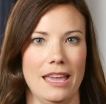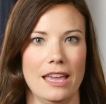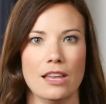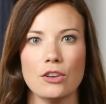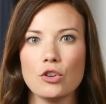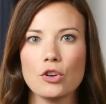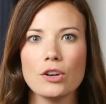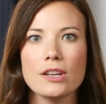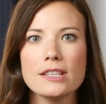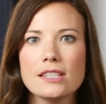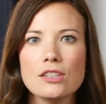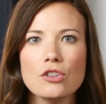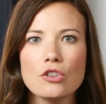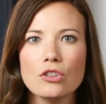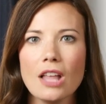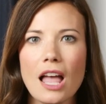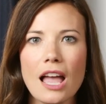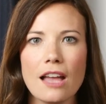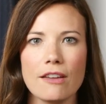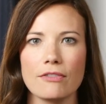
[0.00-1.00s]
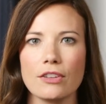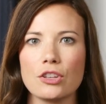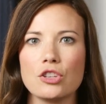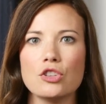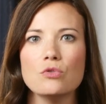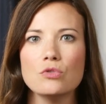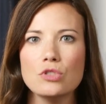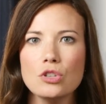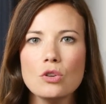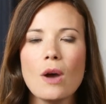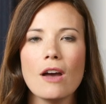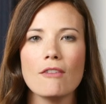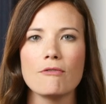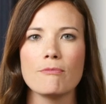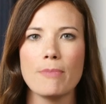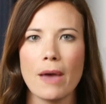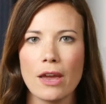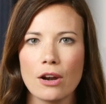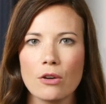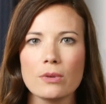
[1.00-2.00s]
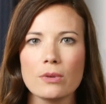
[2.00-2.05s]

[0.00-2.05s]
increase in your life. Like you do have better